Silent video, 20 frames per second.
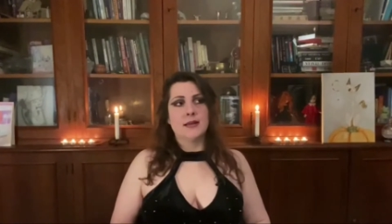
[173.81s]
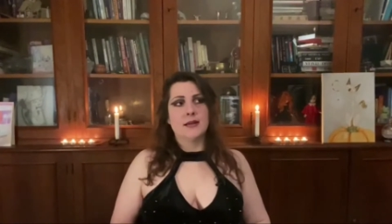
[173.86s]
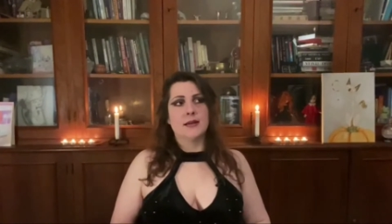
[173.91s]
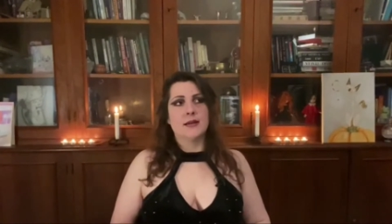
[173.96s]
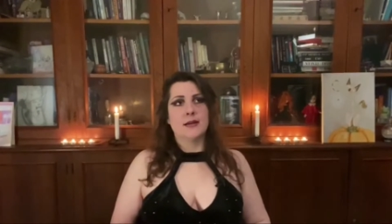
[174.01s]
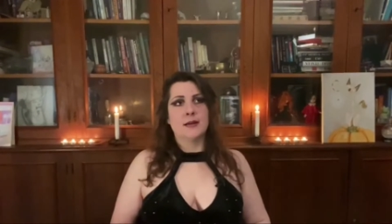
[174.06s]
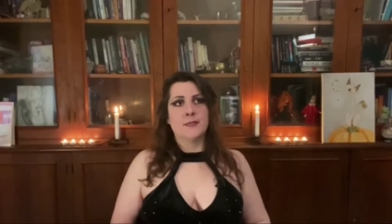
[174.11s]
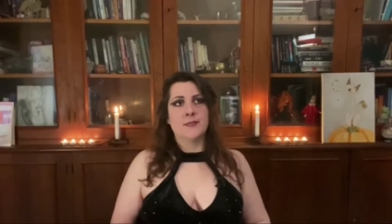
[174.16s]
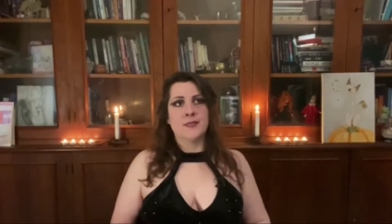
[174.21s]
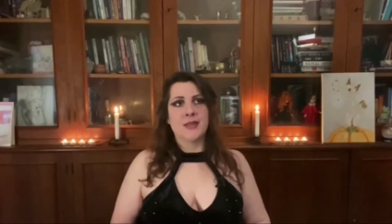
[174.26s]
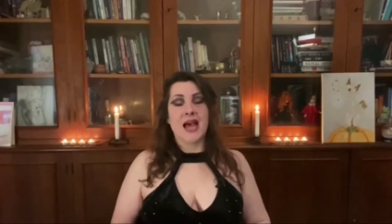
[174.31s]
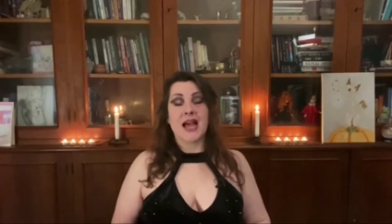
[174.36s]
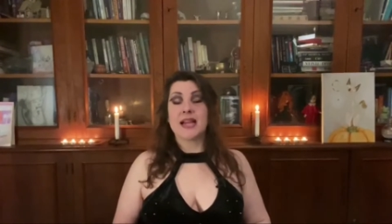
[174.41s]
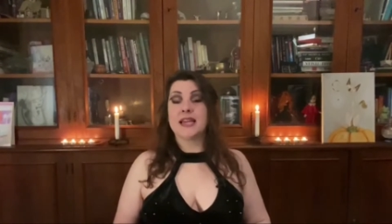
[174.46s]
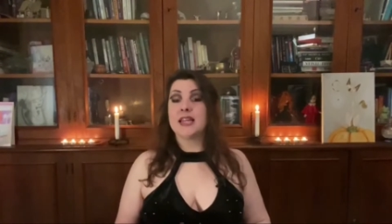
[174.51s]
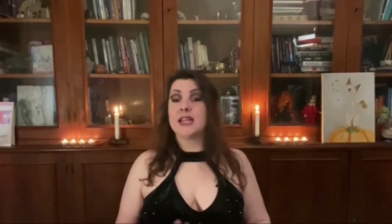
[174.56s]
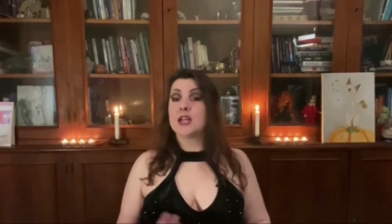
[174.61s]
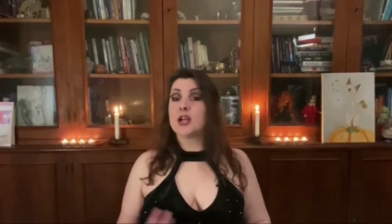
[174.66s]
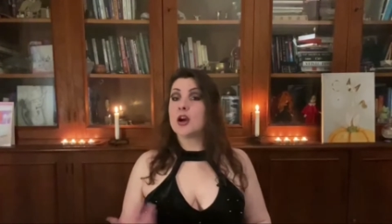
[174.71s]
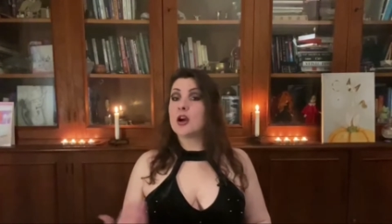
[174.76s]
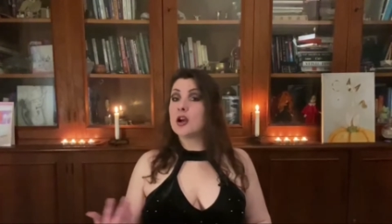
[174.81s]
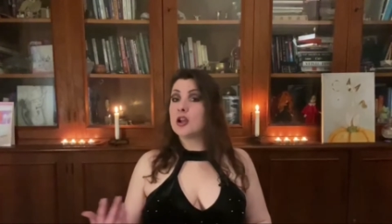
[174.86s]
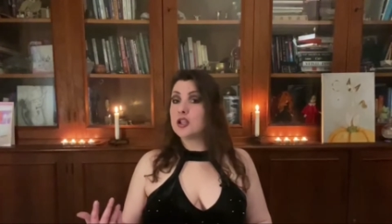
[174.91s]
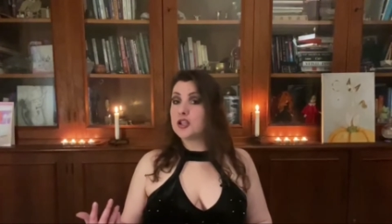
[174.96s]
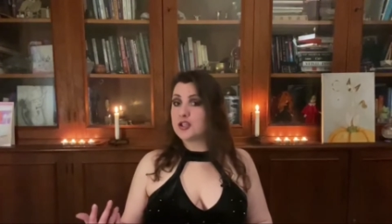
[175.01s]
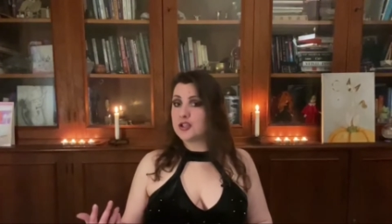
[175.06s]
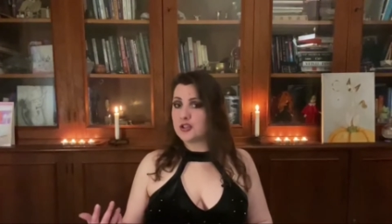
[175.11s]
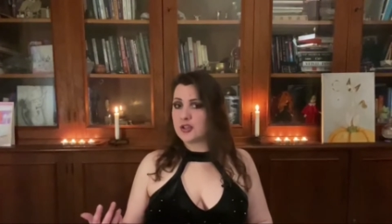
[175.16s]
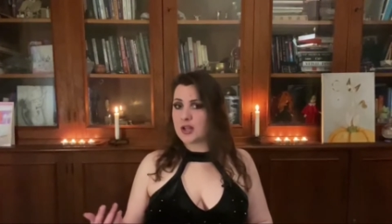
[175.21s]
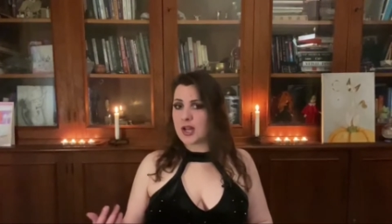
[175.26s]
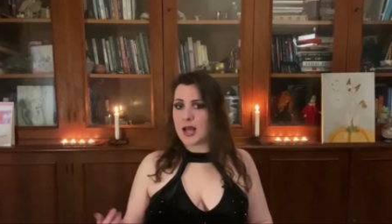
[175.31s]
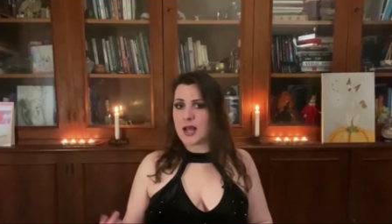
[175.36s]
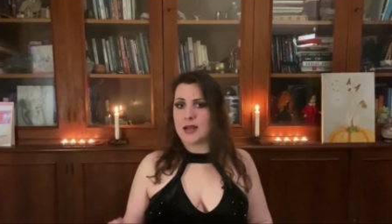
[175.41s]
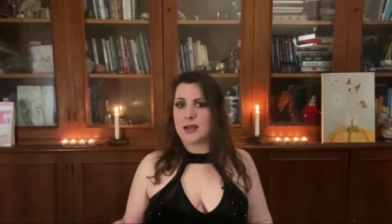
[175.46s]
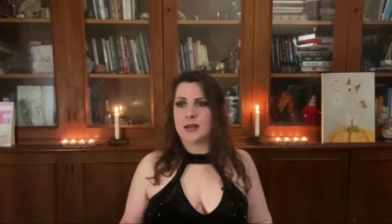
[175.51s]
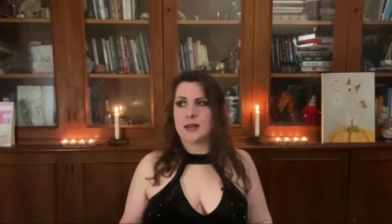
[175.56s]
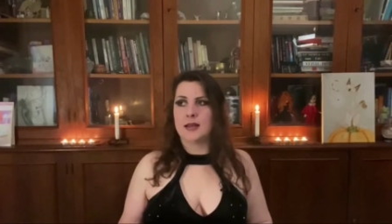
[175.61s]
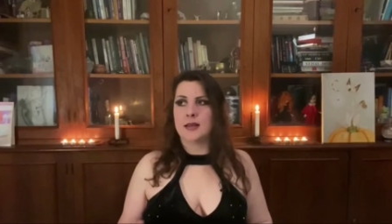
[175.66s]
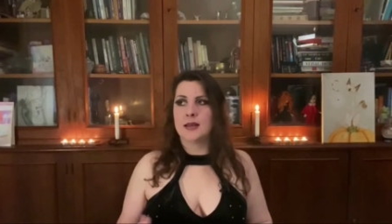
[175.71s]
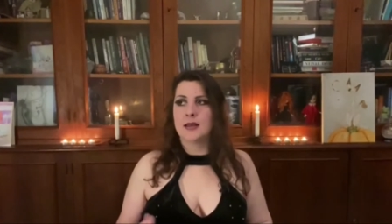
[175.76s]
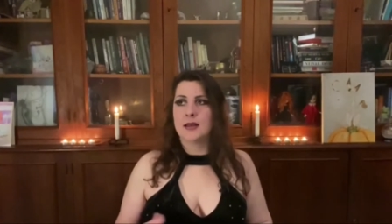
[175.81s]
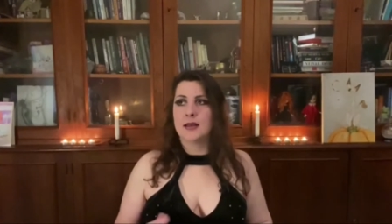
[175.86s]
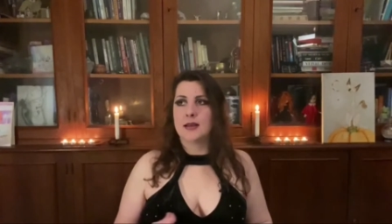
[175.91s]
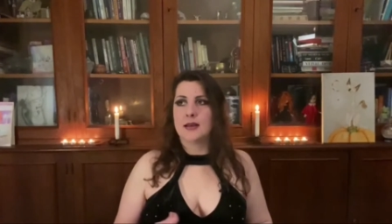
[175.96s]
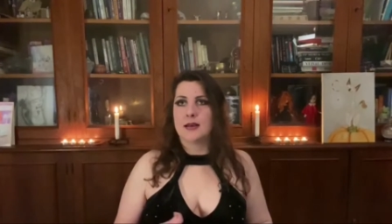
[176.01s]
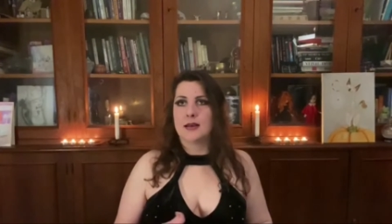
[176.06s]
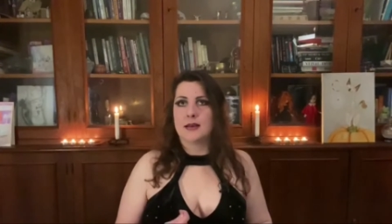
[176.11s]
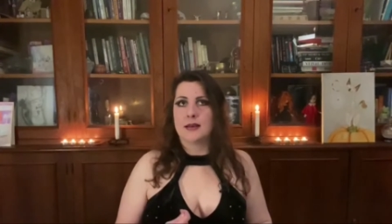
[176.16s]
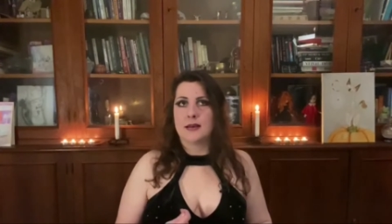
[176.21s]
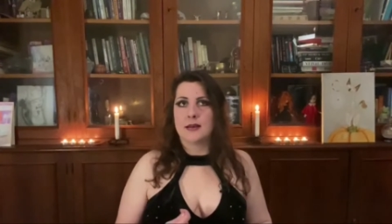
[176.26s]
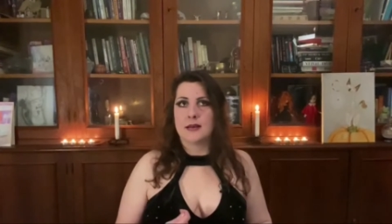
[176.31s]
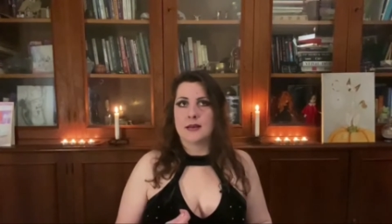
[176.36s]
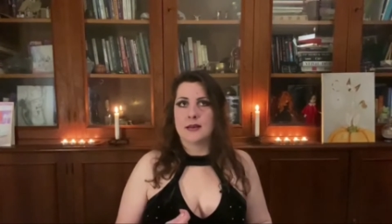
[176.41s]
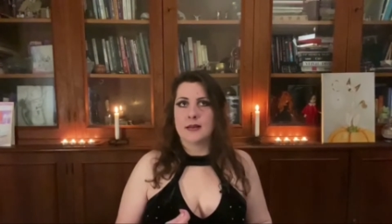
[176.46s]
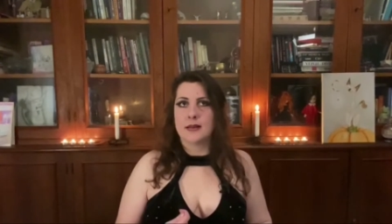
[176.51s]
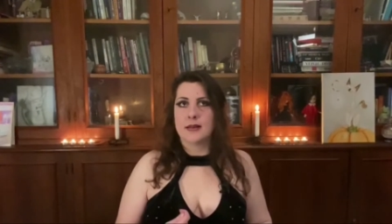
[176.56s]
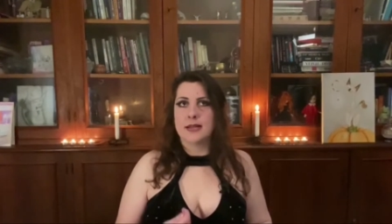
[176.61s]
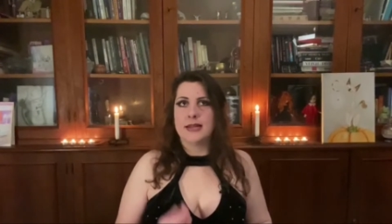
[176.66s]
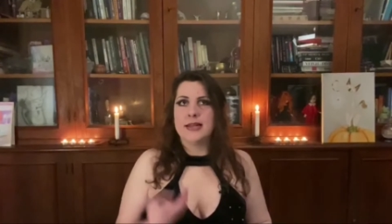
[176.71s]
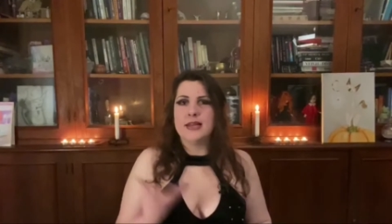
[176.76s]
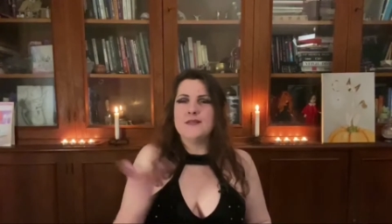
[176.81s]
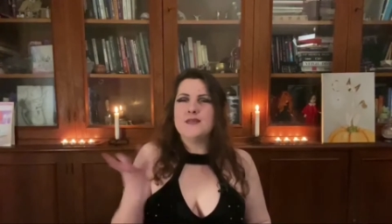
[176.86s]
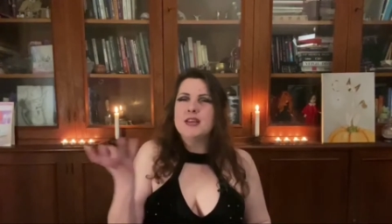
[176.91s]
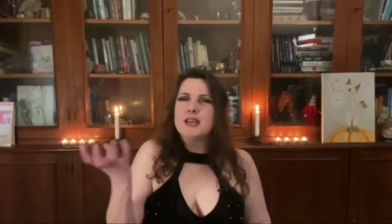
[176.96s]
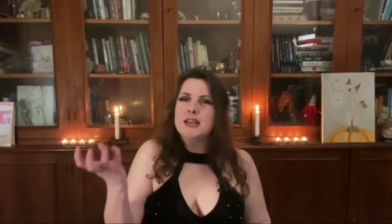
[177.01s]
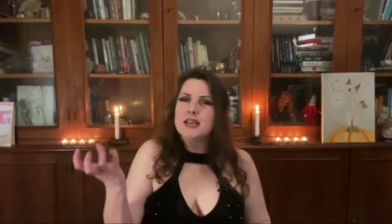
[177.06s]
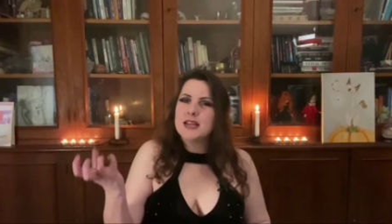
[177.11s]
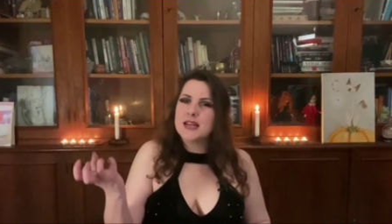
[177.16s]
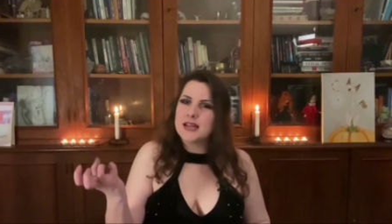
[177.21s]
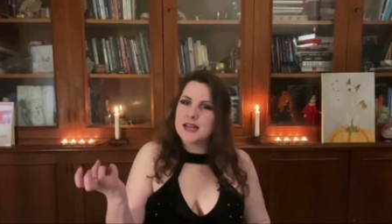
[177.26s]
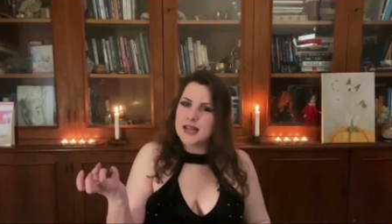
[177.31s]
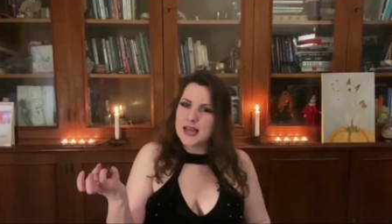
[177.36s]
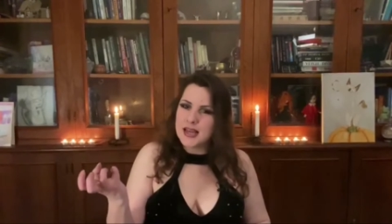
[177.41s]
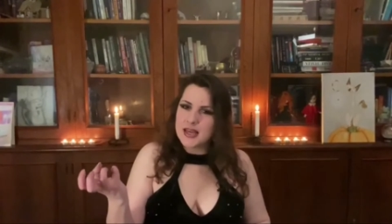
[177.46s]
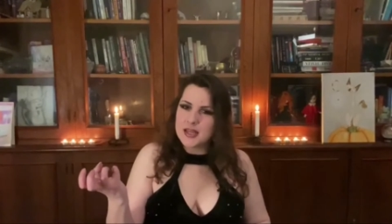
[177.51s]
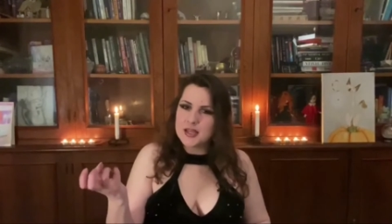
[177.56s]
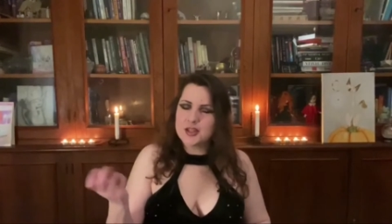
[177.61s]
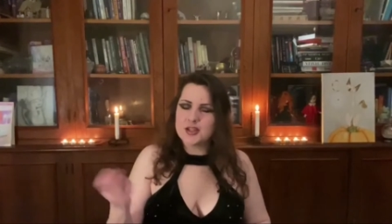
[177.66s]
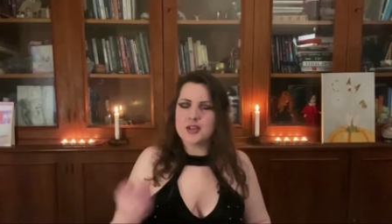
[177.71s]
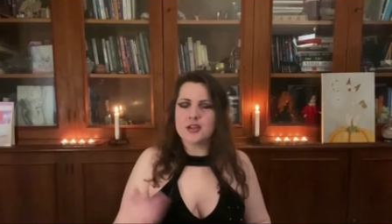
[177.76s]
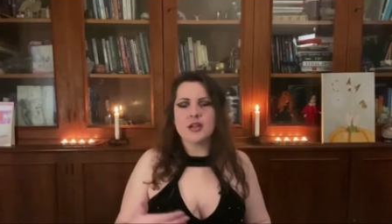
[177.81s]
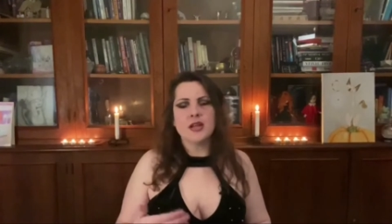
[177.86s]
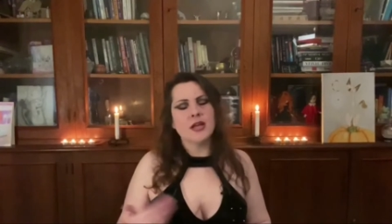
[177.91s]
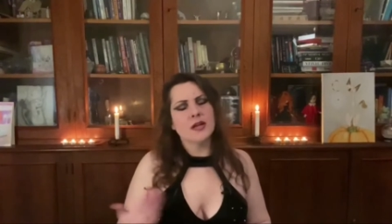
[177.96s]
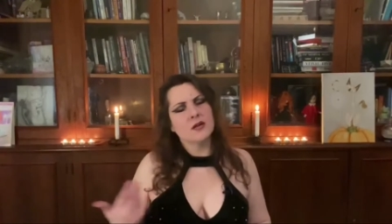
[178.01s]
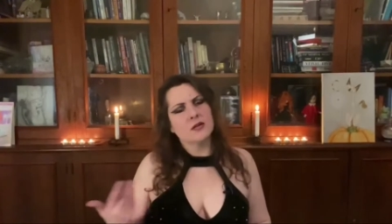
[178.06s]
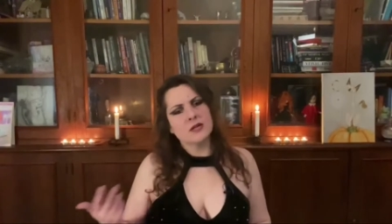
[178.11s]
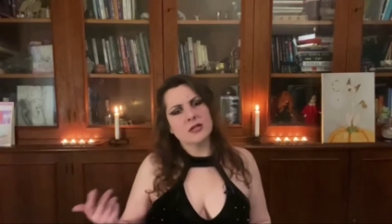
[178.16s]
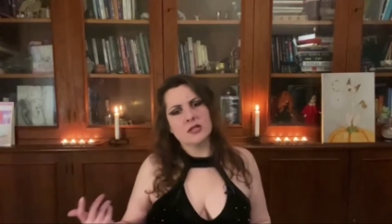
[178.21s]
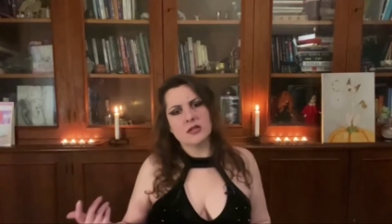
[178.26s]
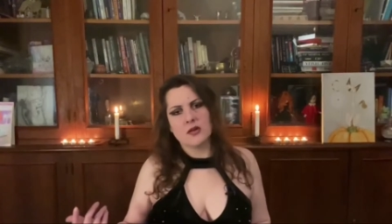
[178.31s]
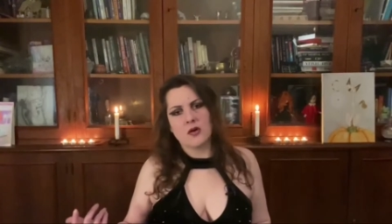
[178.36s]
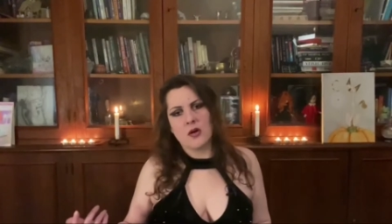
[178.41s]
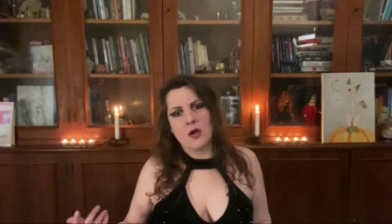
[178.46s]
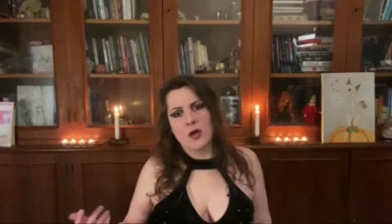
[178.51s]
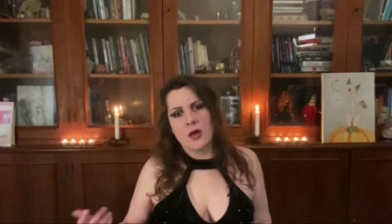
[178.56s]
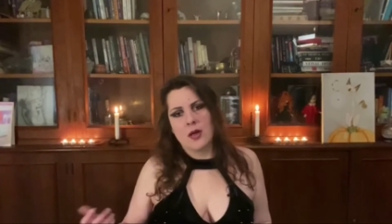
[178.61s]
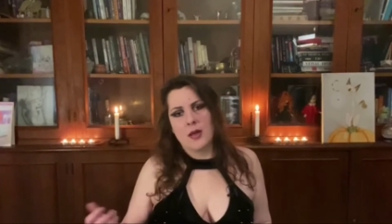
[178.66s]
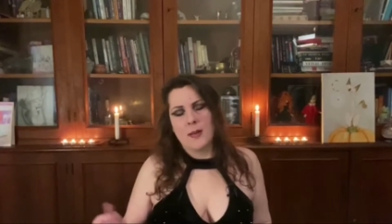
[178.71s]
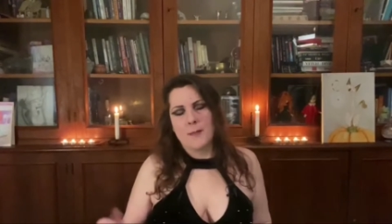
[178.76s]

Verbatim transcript: um, agricultural uh, living in nature and also